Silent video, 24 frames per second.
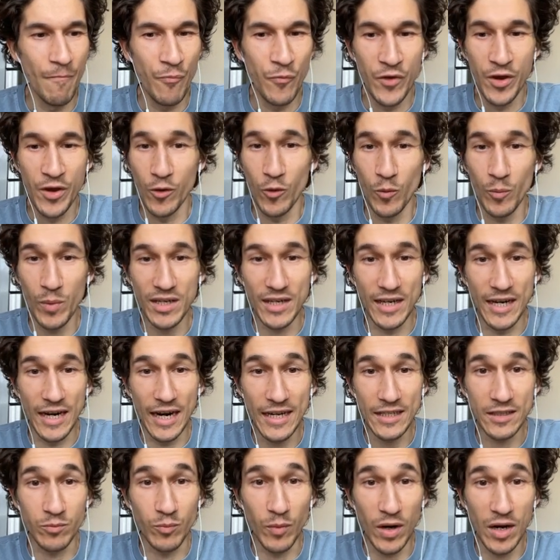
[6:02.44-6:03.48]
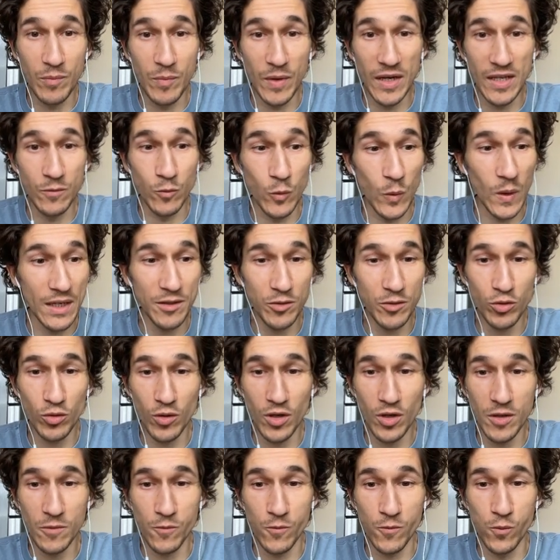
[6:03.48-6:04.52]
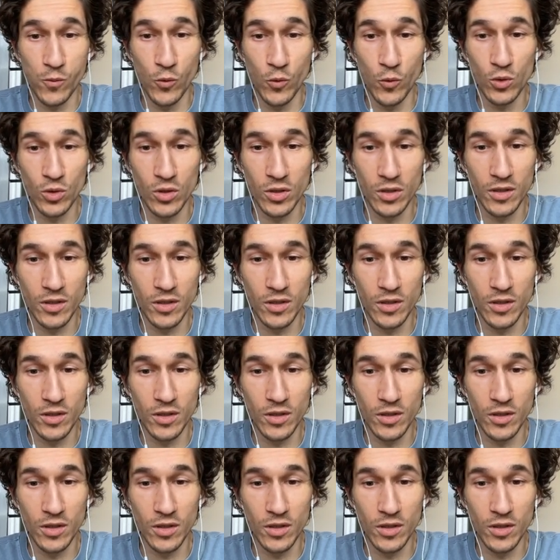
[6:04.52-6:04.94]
my god my man why you don't have wood